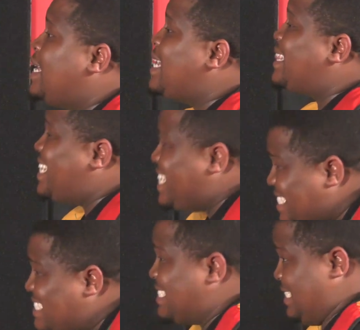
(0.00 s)

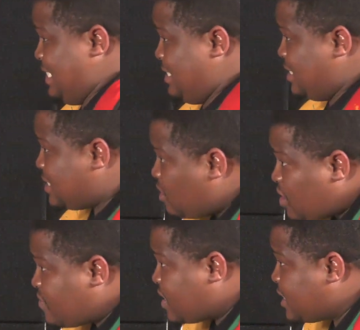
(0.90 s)
ethnicity in
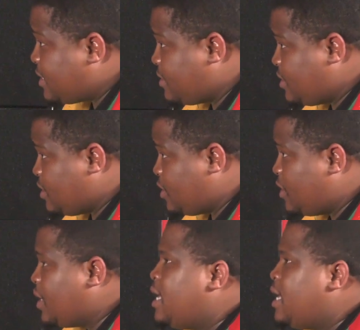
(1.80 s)
South Africa. You know,